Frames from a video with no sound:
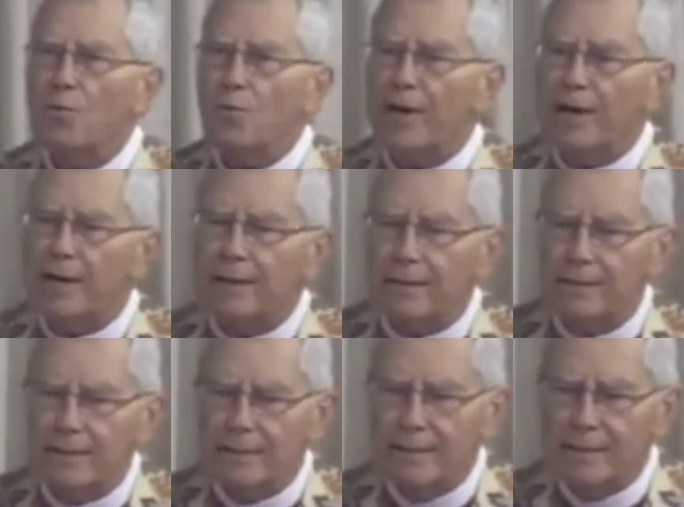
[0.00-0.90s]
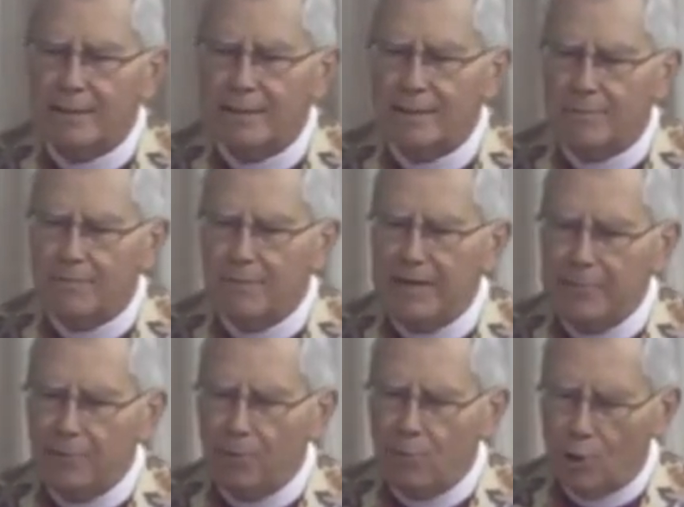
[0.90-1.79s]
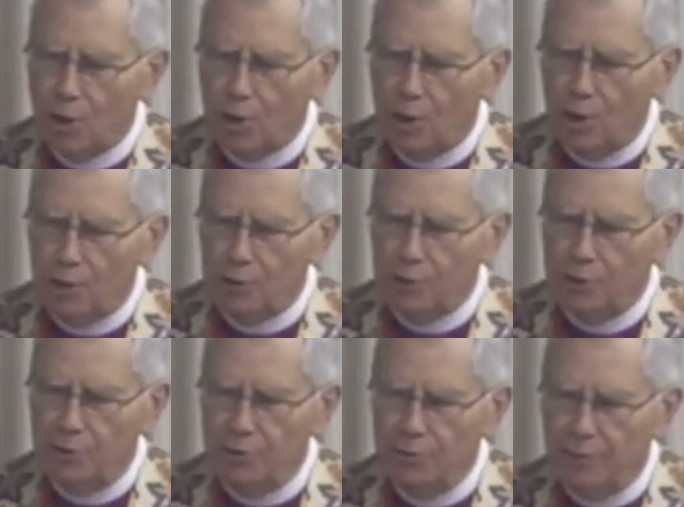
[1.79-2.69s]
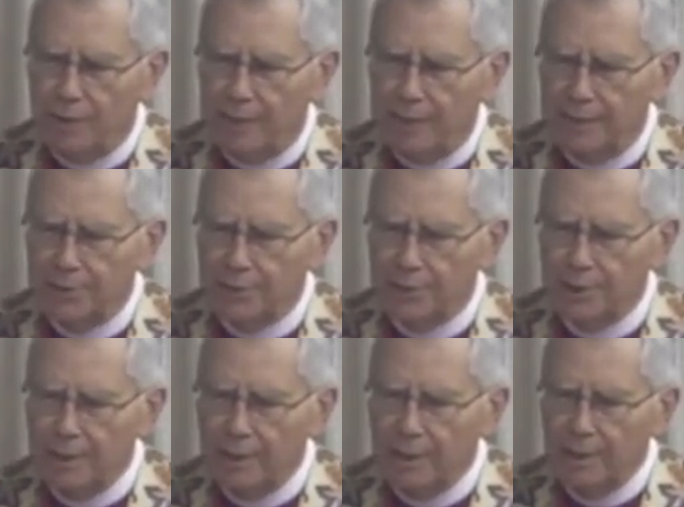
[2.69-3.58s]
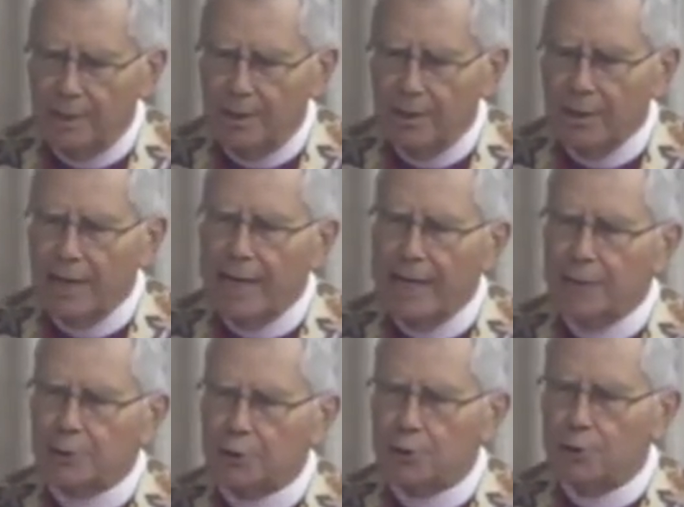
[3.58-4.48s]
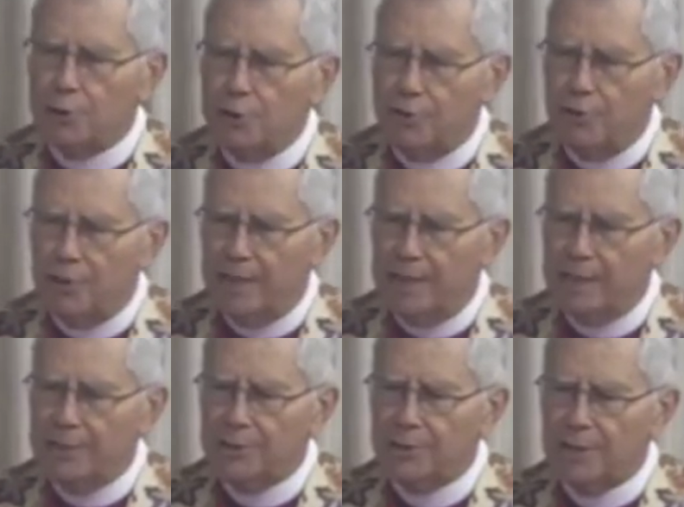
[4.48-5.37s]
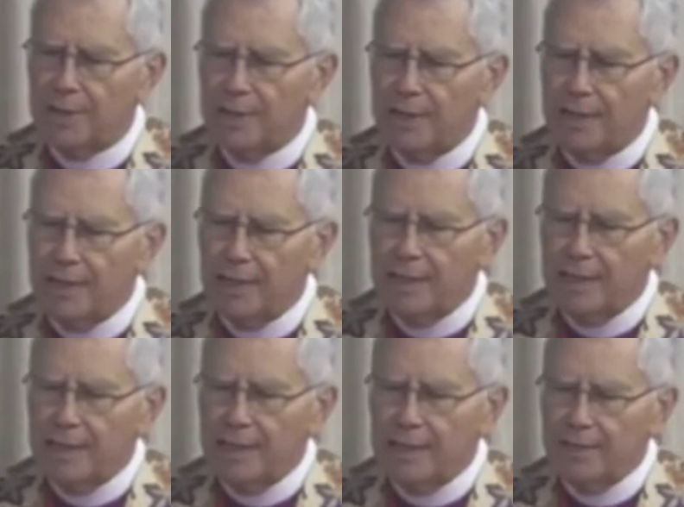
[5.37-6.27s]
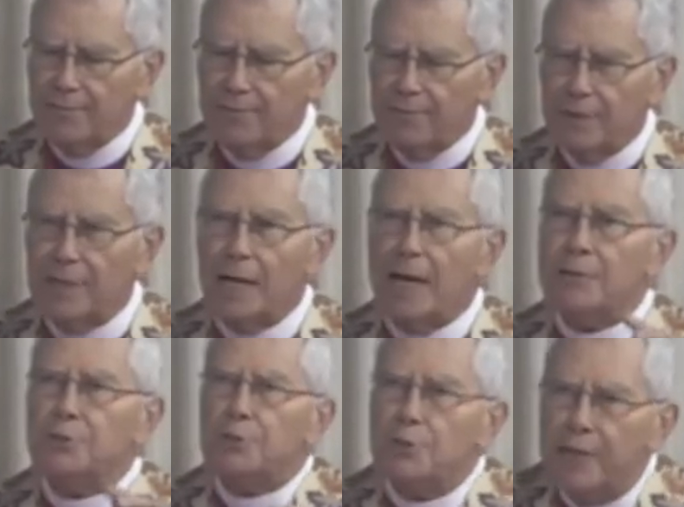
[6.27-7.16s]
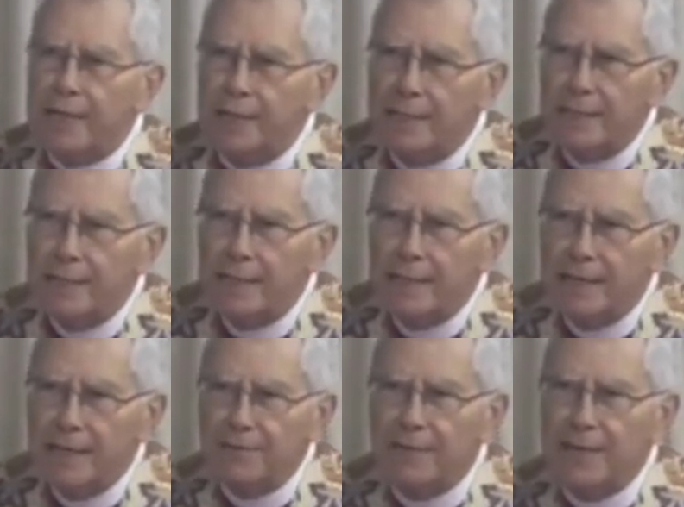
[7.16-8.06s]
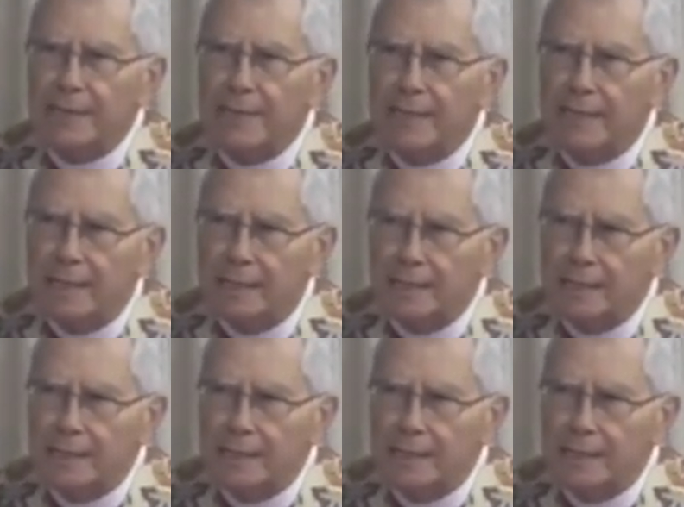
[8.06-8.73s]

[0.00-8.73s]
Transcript: where people were called to do things or asked to do things for God's sake, that they did it.